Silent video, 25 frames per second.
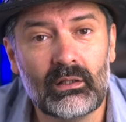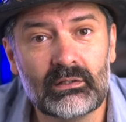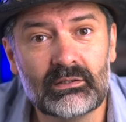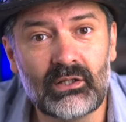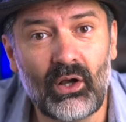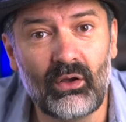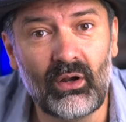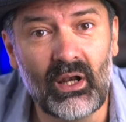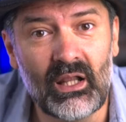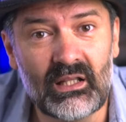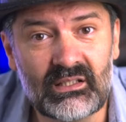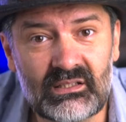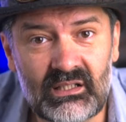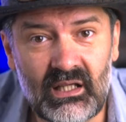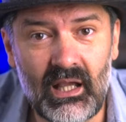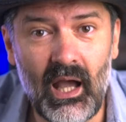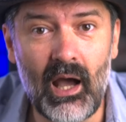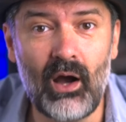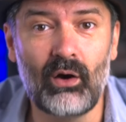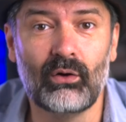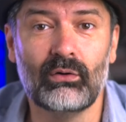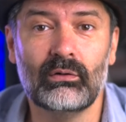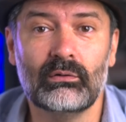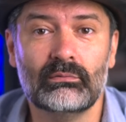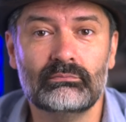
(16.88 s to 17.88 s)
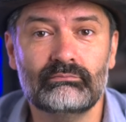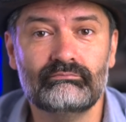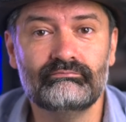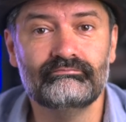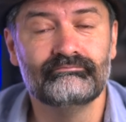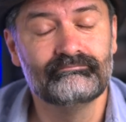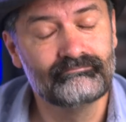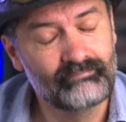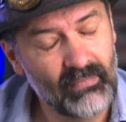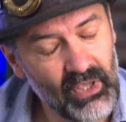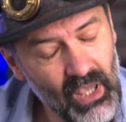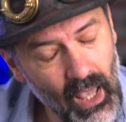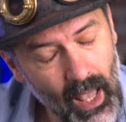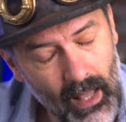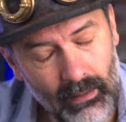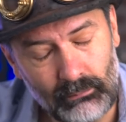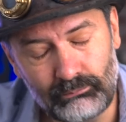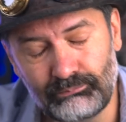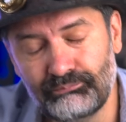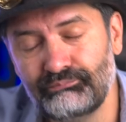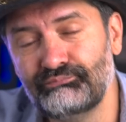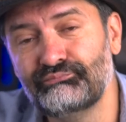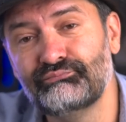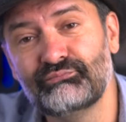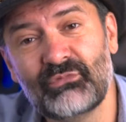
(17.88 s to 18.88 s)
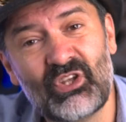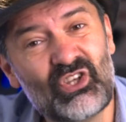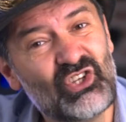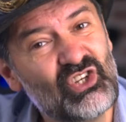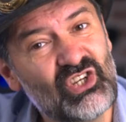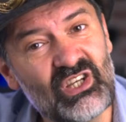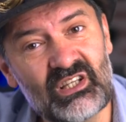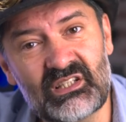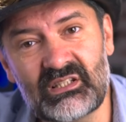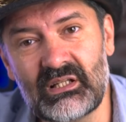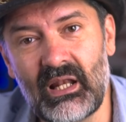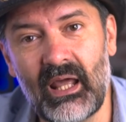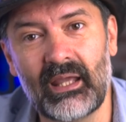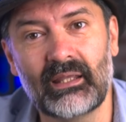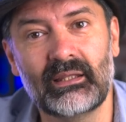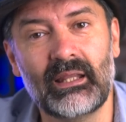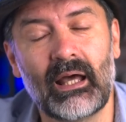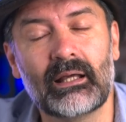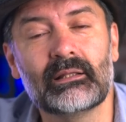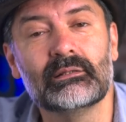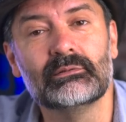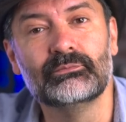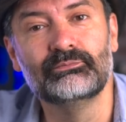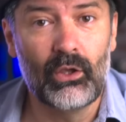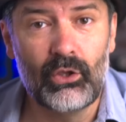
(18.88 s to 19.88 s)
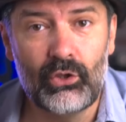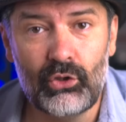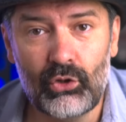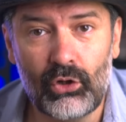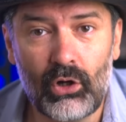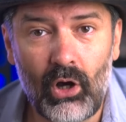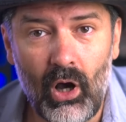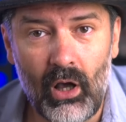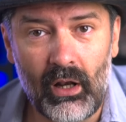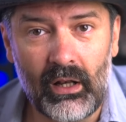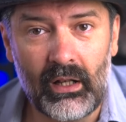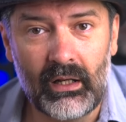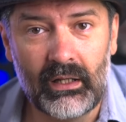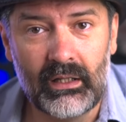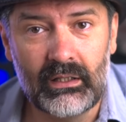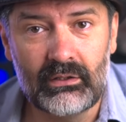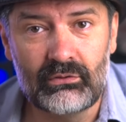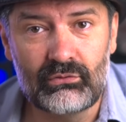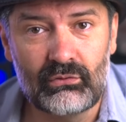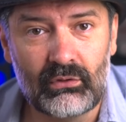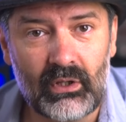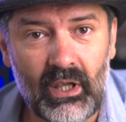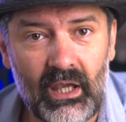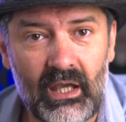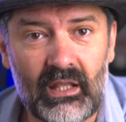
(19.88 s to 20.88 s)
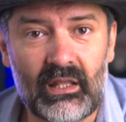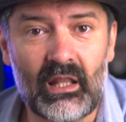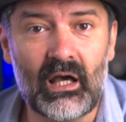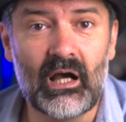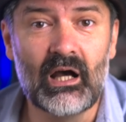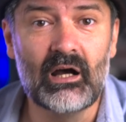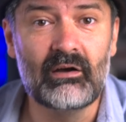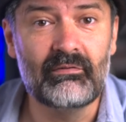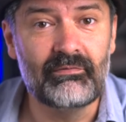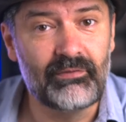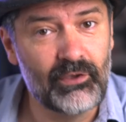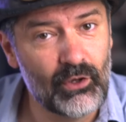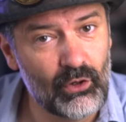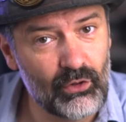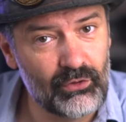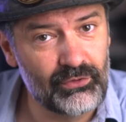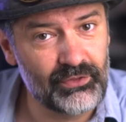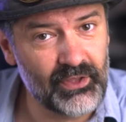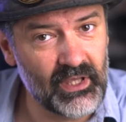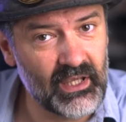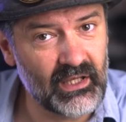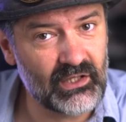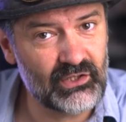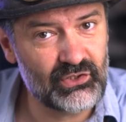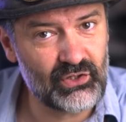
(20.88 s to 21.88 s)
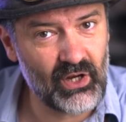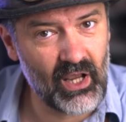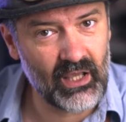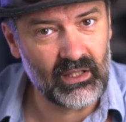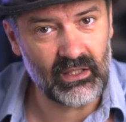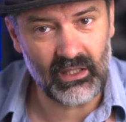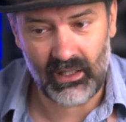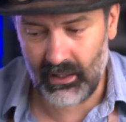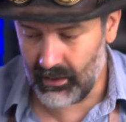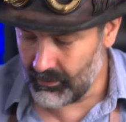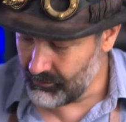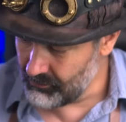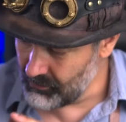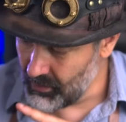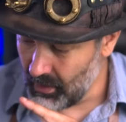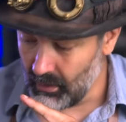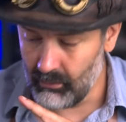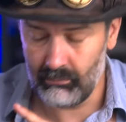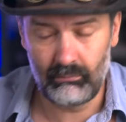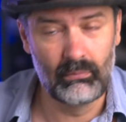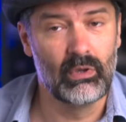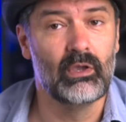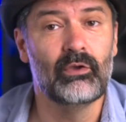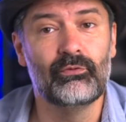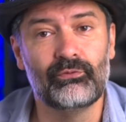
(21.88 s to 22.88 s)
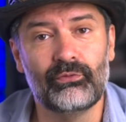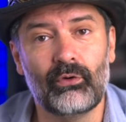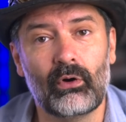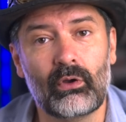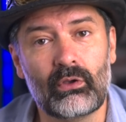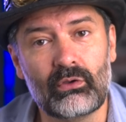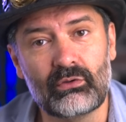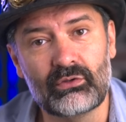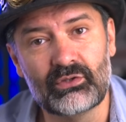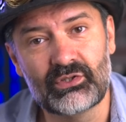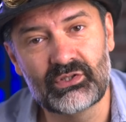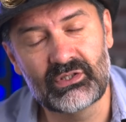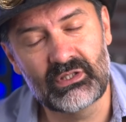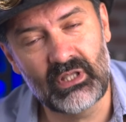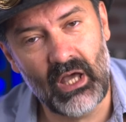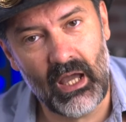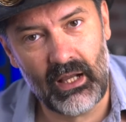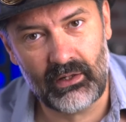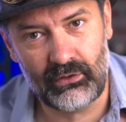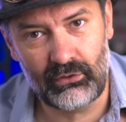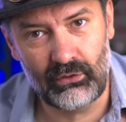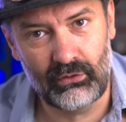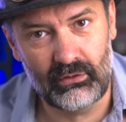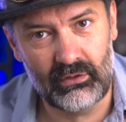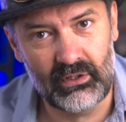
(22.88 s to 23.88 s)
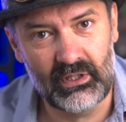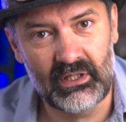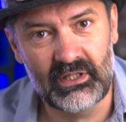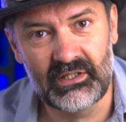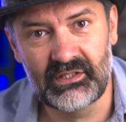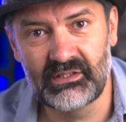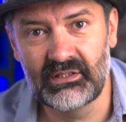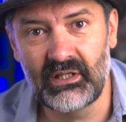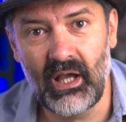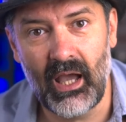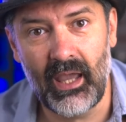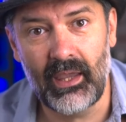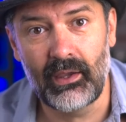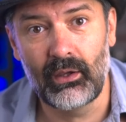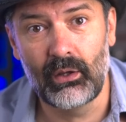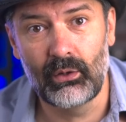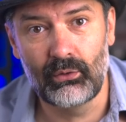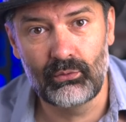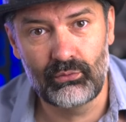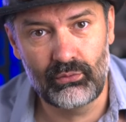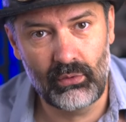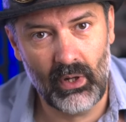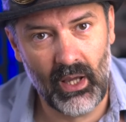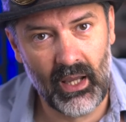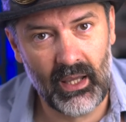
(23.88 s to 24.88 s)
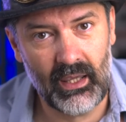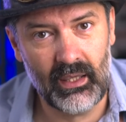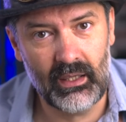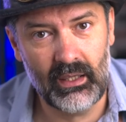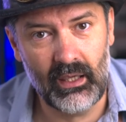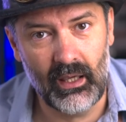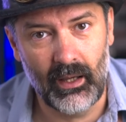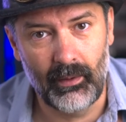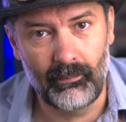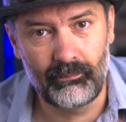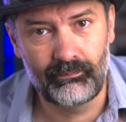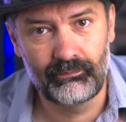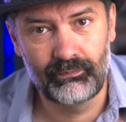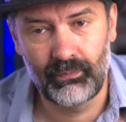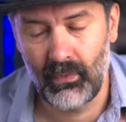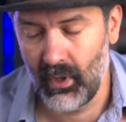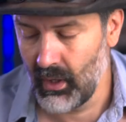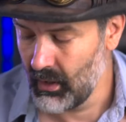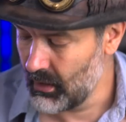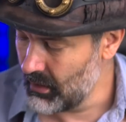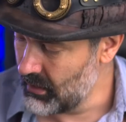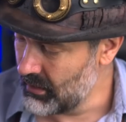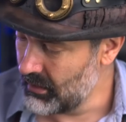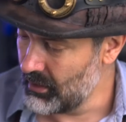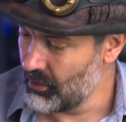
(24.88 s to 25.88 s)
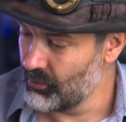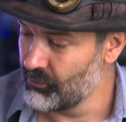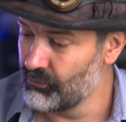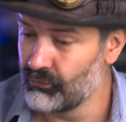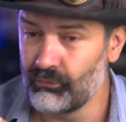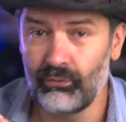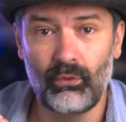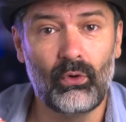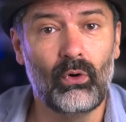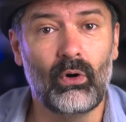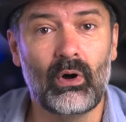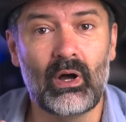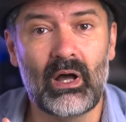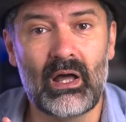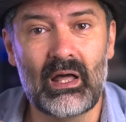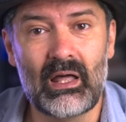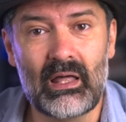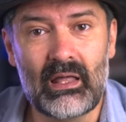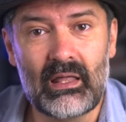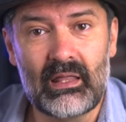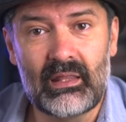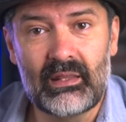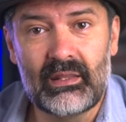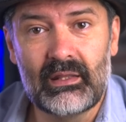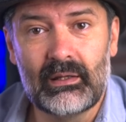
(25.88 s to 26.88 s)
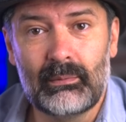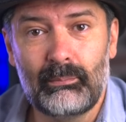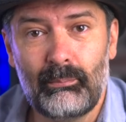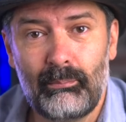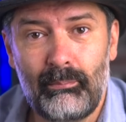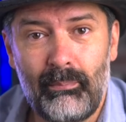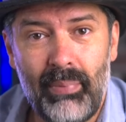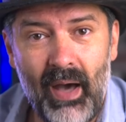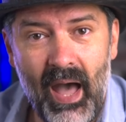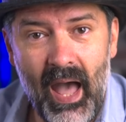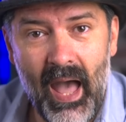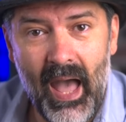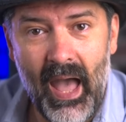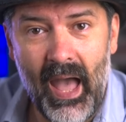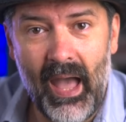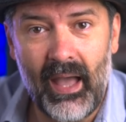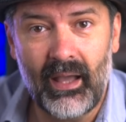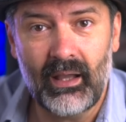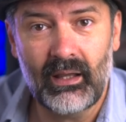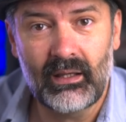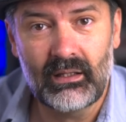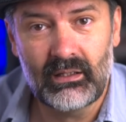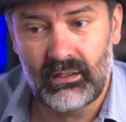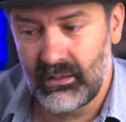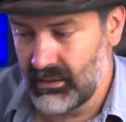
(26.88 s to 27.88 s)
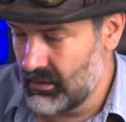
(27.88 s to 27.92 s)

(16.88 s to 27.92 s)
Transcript: So let's go. Yeah, just like that. You're gonna need to get a few things ready before you start on this guy right here. For the bag,